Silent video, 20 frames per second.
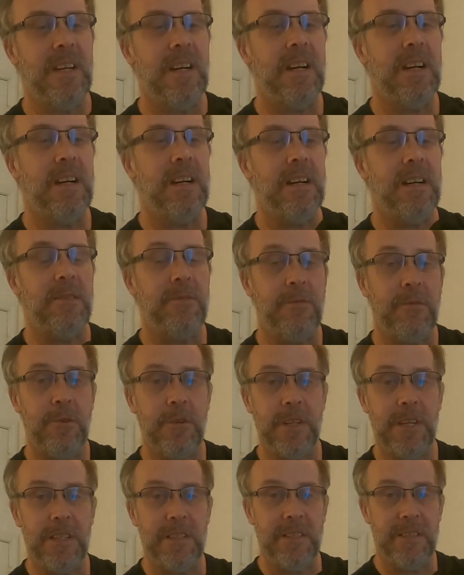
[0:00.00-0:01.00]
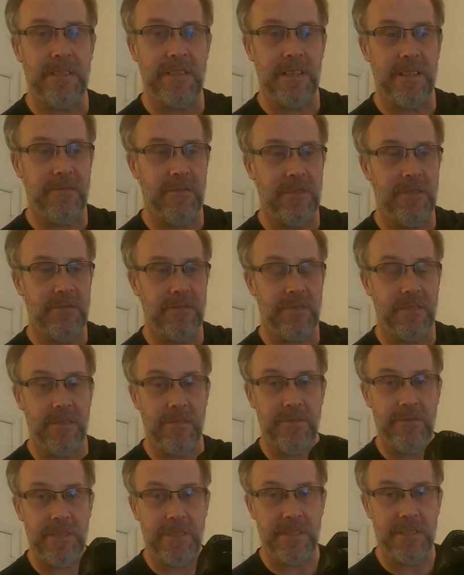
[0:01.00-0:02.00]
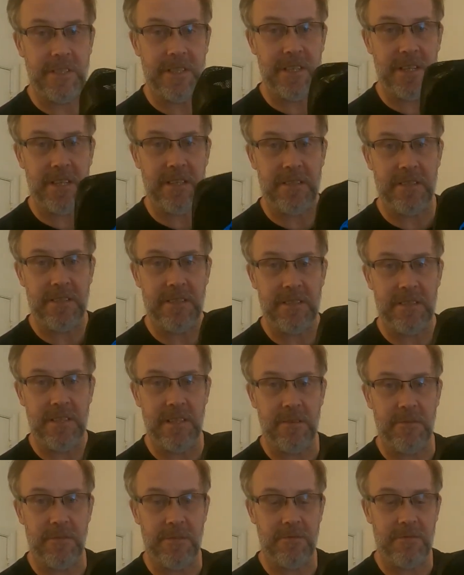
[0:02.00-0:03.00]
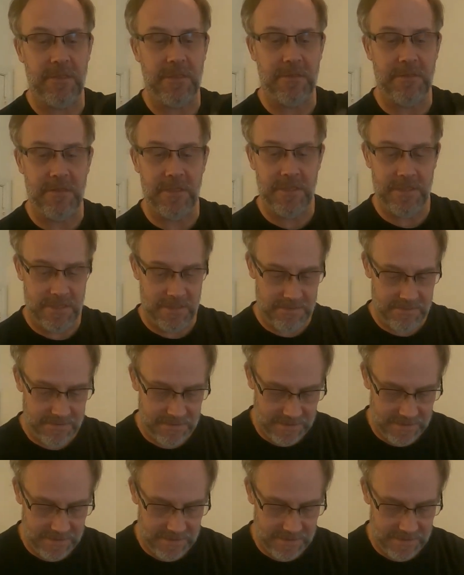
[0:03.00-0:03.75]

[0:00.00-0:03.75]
Uh, 497 for the fishing hat. That was what it was.